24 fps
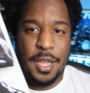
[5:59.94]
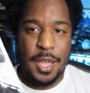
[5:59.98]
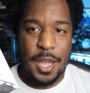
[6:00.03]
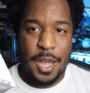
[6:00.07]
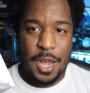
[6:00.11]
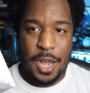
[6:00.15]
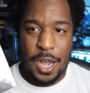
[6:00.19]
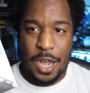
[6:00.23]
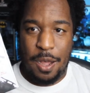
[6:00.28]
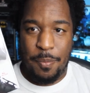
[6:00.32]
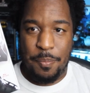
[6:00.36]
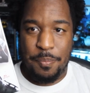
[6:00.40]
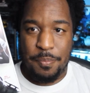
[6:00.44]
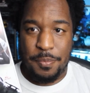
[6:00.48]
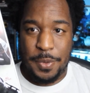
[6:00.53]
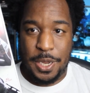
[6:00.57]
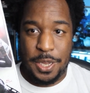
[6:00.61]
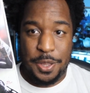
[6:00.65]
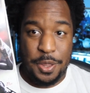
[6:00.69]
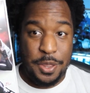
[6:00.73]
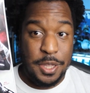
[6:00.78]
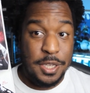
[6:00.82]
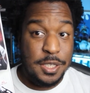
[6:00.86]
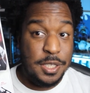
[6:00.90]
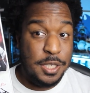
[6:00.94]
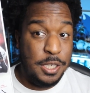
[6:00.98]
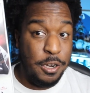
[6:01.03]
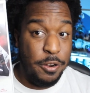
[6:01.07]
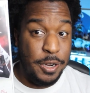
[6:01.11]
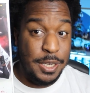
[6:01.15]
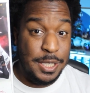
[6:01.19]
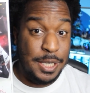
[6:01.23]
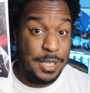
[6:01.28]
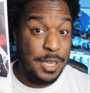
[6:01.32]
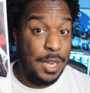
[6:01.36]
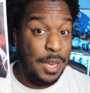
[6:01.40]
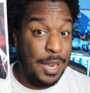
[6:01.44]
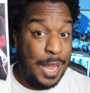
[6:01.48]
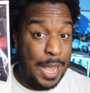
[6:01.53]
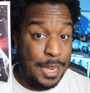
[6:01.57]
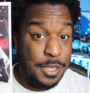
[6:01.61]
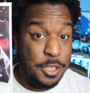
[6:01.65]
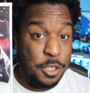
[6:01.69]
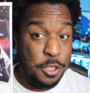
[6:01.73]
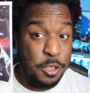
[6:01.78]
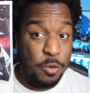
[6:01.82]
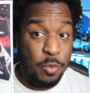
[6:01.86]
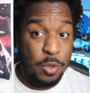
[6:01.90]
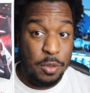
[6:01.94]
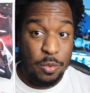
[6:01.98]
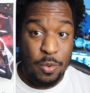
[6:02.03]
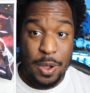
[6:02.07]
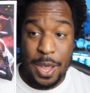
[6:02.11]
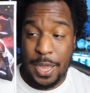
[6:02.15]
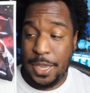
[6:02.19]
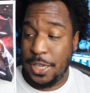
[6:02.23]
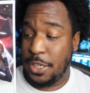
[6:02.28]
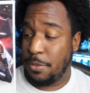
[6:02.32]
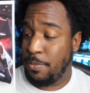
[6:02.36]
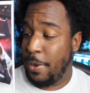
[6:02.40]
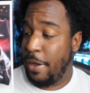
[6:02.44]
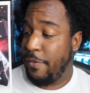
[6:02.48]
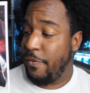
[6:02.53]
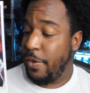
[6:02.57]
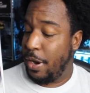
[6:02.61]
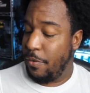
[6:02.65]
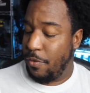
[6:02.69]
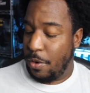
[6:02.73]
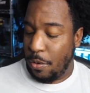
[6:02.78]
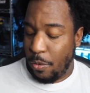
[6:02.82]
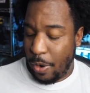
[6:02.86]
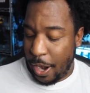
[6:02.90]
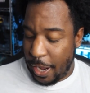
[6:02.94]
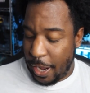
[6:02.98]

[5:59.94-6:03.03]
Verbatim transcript: Um, and this series has a lot to do with why he's my favorite